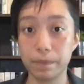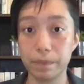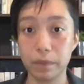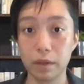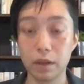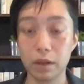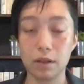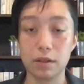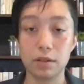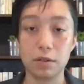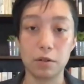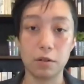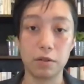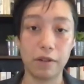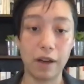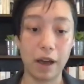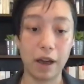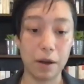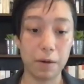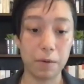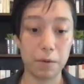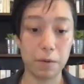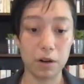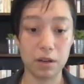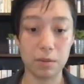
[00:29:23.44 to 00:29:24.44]
So if I
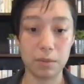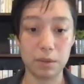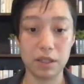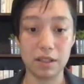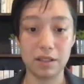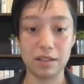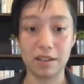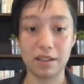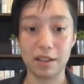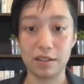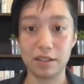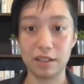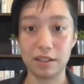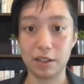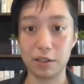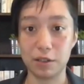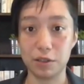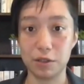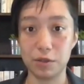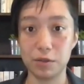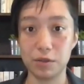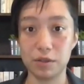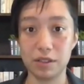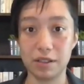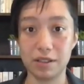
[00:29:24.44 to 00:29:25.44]
were to be discussing
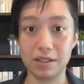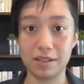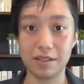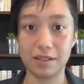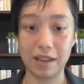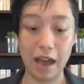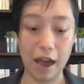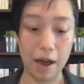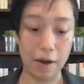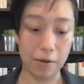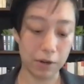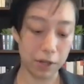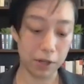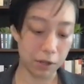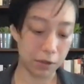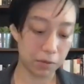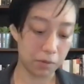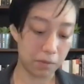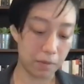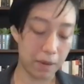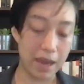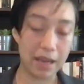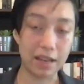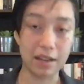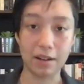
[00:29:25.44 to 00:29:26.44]
issues, it's how do you
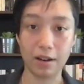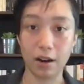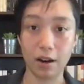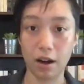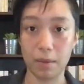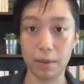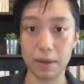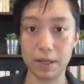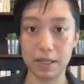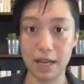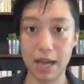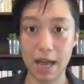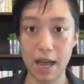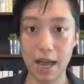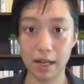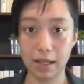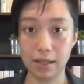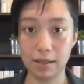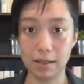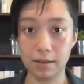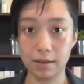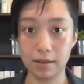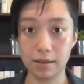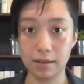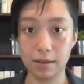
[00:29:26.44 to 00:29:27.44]
make a carbon
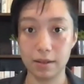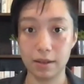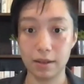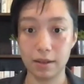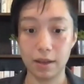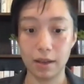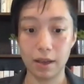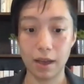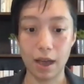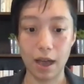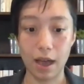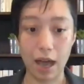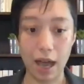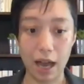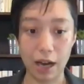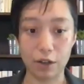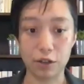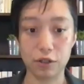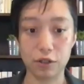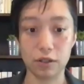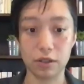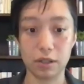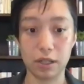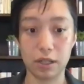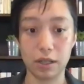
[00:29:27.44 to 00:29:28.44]
tax
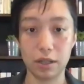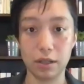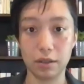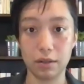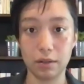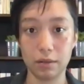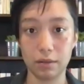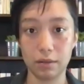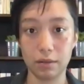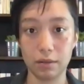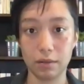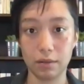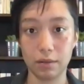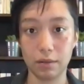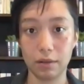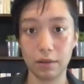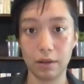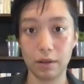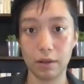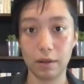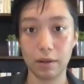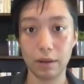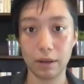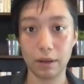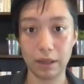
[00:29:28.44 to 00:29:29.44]
actually
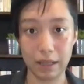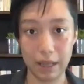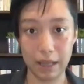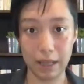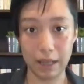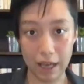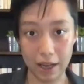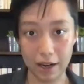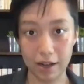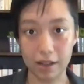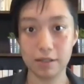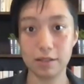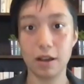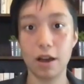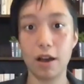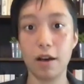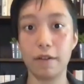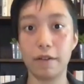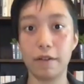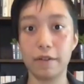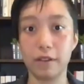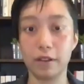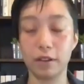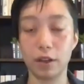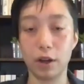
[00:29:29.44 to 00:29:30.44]
get us
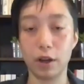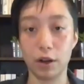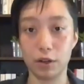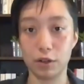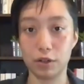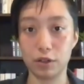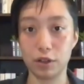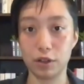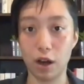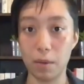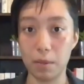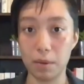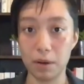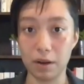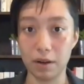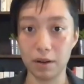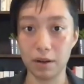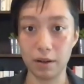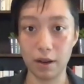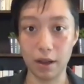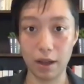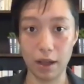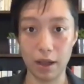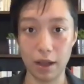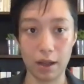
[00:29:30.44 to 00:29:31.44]
off the large
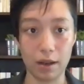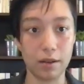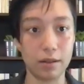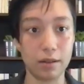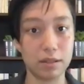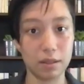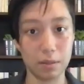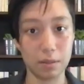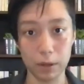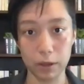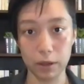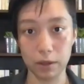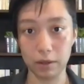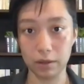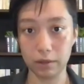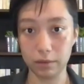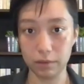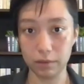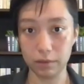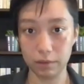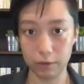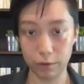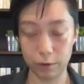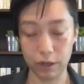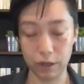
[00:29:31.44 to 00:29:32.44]
carbon and similar
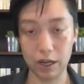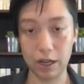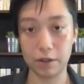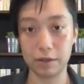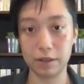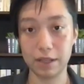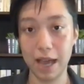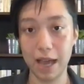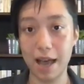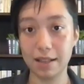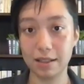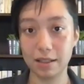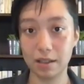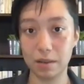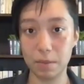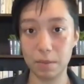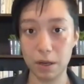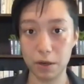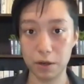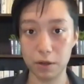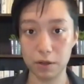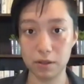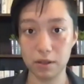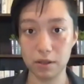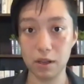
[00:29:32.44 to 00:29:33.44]
greenhouse gas
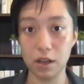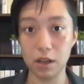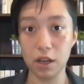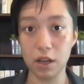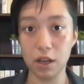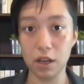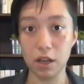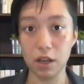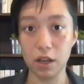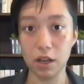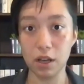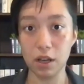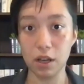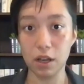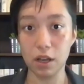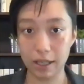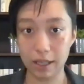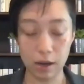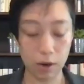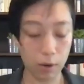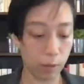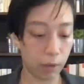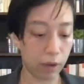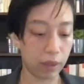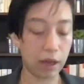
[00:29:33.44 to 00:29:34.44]
emitters quickly
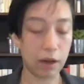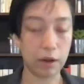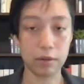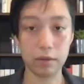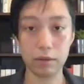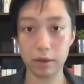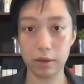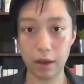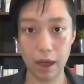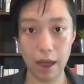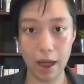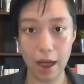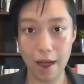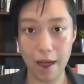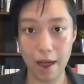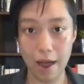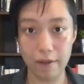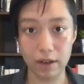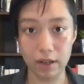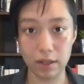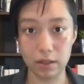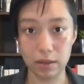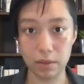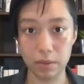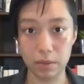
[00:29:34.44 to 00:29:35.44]
without having
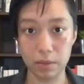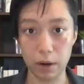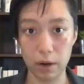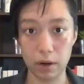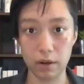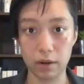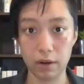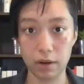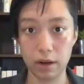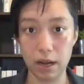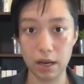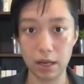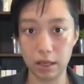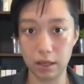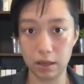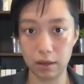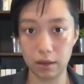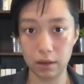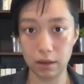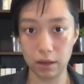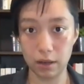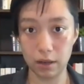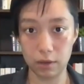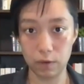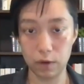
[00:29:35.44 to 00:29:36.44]
to burden any
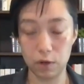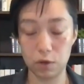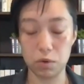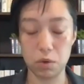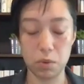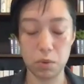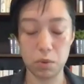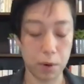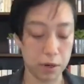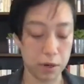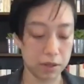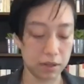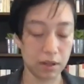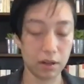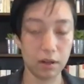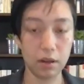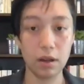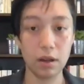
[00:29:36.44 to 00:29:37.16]
individual person?